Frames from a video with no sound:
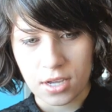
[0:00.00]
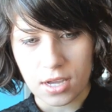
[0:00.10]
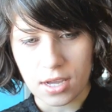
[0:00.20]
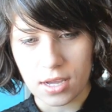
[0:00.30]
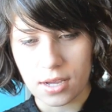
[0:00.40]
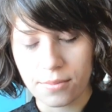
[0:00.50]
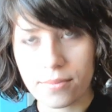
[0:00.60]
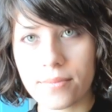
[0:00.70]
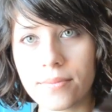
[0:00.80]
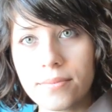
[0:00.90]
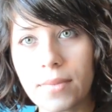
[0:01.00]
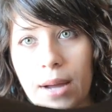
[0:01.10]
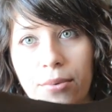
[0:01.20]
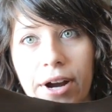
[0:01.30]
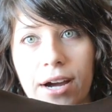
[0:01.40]
my
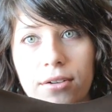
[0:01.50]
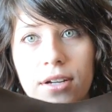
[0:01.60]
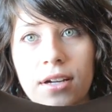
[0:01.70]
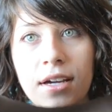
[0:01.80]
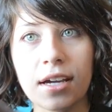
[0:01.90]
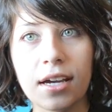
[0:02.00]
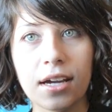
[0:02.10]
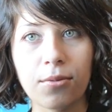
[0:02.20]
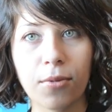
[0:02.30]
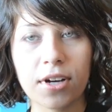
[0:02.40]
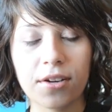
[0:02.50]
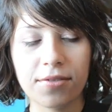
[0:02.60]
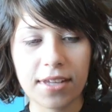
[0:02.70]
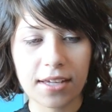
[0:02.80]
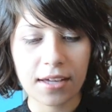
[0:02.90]
brown in one of
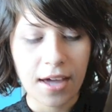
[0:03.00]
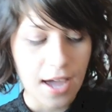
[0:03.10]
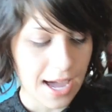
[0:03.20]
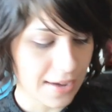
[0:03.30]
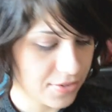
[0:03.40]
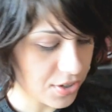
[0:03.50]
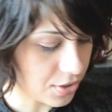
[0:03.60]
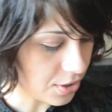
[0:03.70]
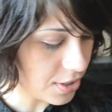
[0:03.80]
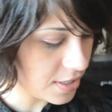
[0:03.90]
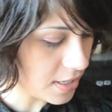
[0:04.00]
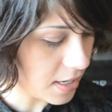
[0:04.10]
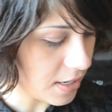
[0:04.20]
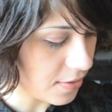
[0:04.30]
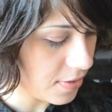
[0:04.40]
the half circles that
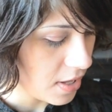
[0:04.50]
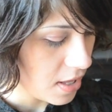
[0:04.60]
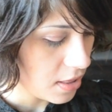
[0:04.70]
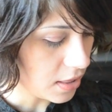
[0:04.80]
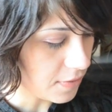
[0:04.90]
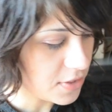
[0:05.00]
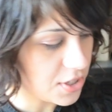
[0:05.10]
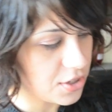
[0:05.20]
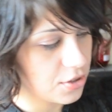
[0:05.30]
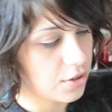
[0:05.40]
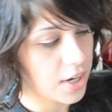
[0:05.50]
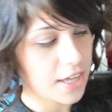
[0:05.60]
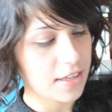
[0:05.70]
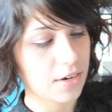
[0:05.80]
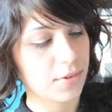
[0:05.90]
I have left to do,
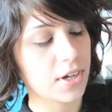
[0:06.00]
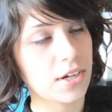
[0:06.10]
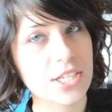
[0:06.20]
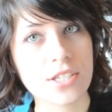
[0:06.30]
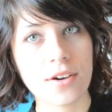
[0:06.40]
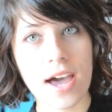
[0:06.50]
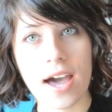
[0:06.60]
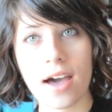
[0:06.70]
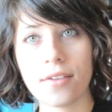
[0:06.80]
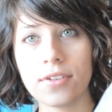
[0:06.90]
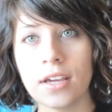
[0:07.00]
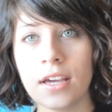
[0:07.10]
and then we also have